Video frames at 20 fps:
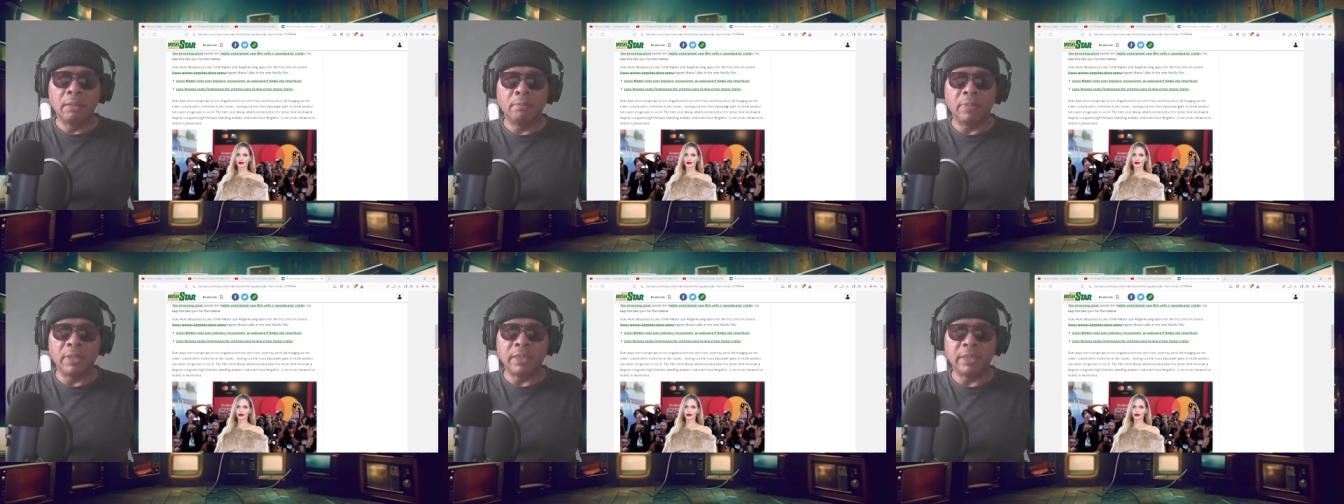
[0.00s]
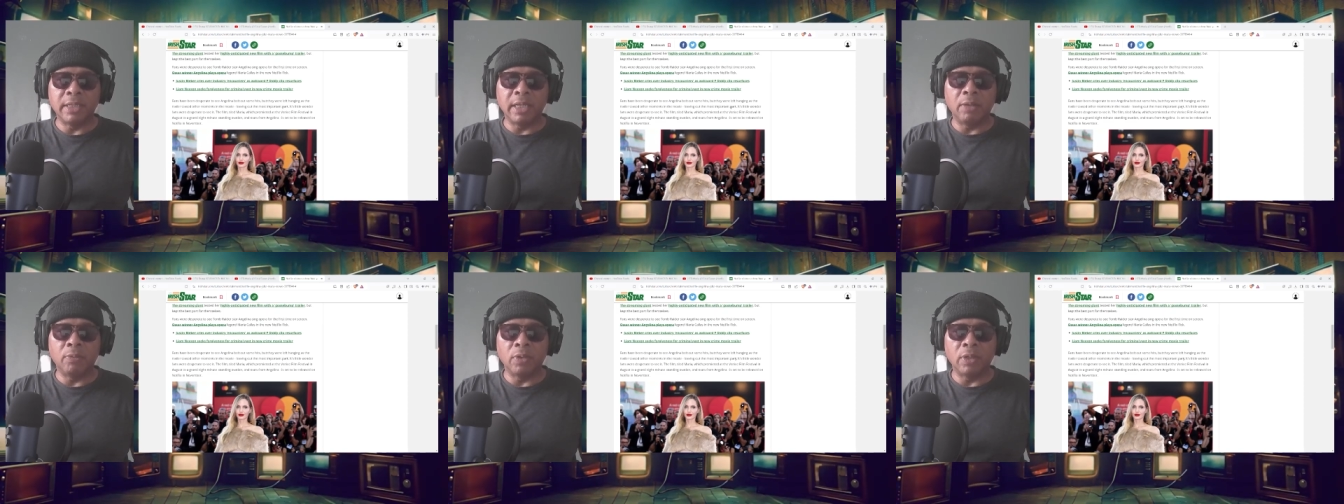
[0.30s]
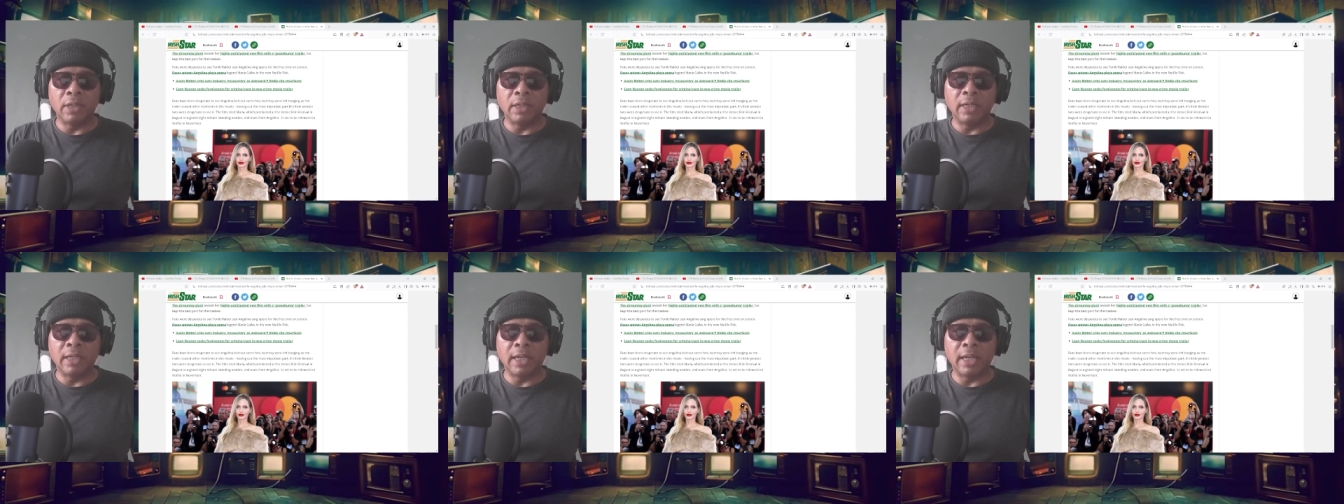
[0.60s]
but they
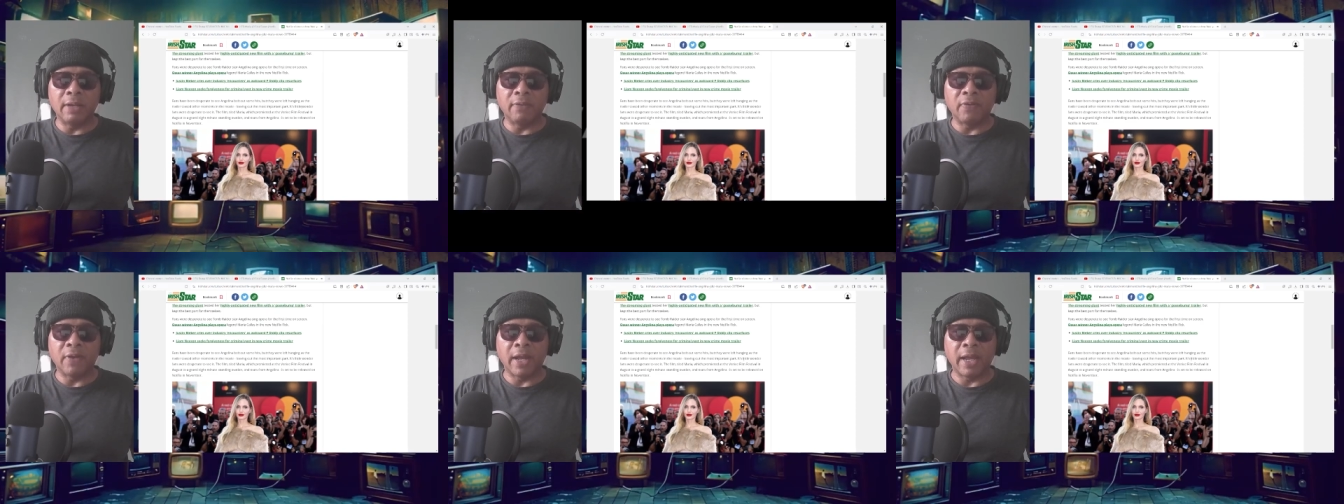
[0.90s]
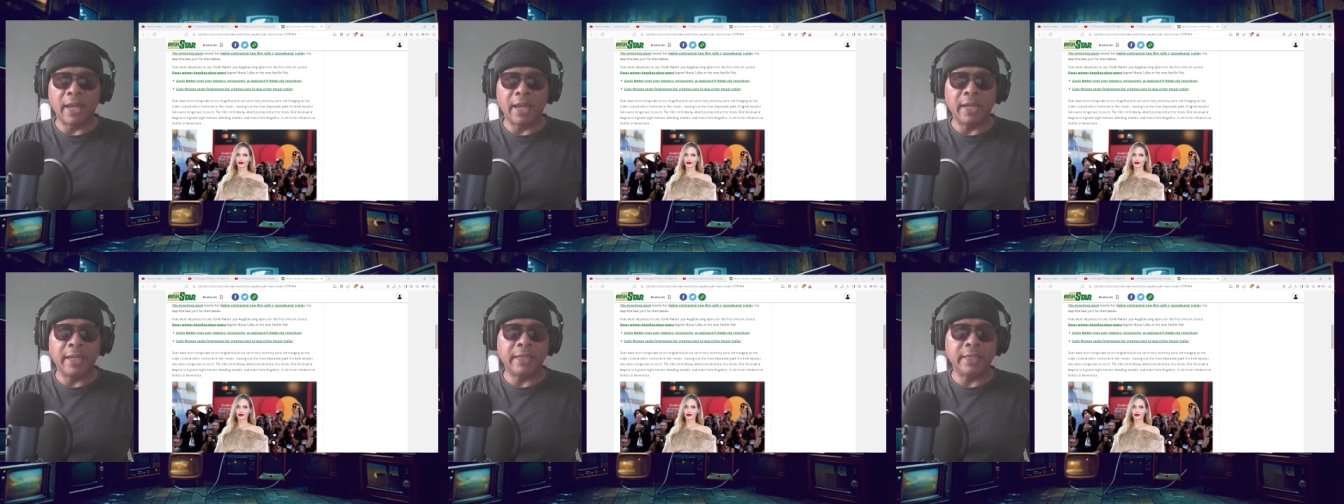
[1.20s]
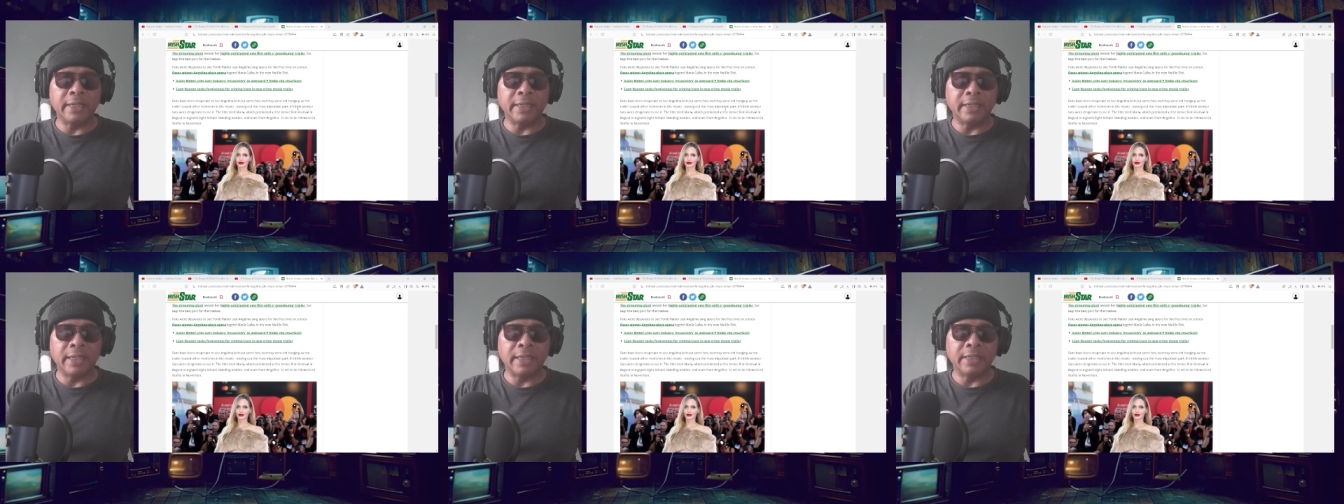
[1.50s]
were left
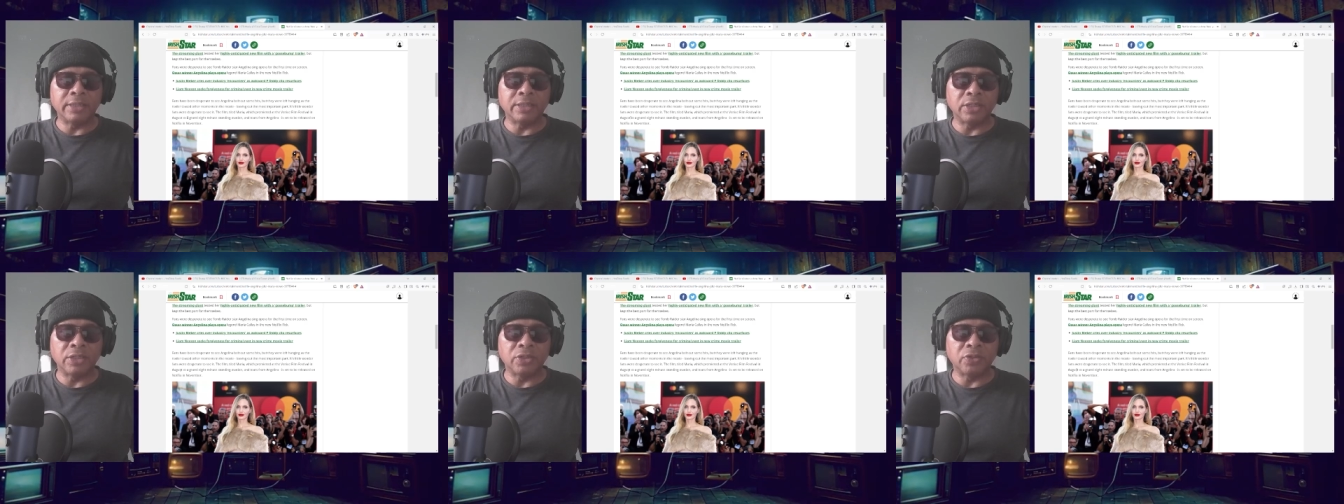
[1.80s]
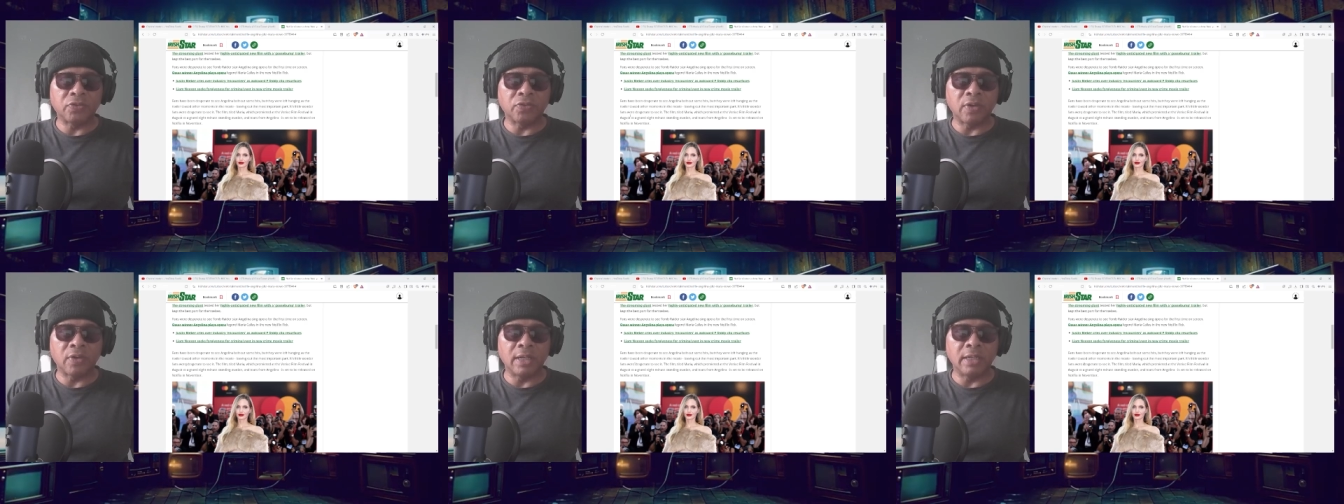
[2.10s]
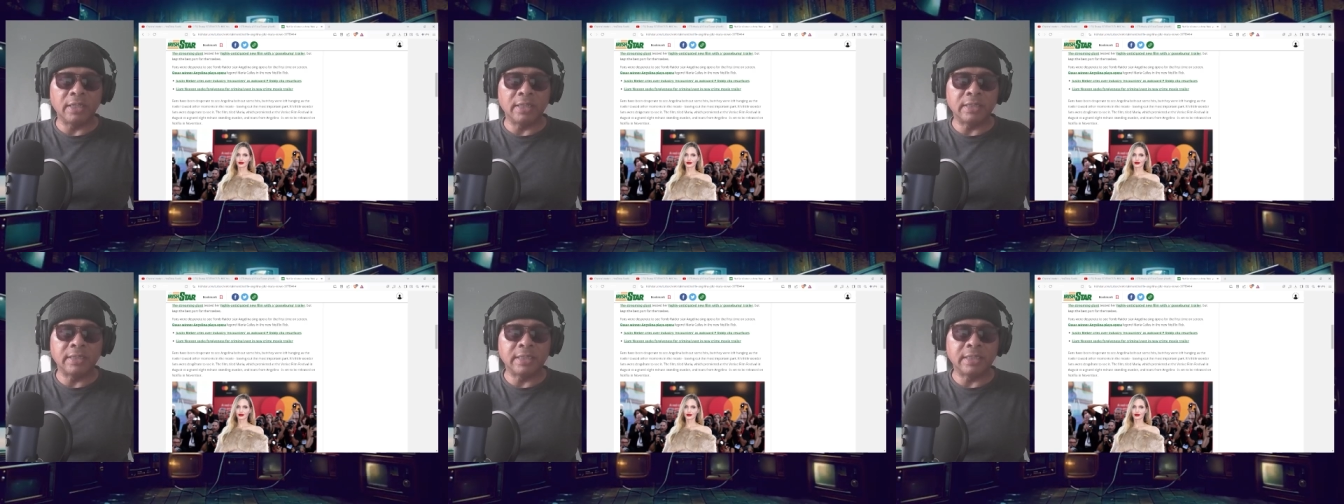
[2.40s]
hanging as the trailer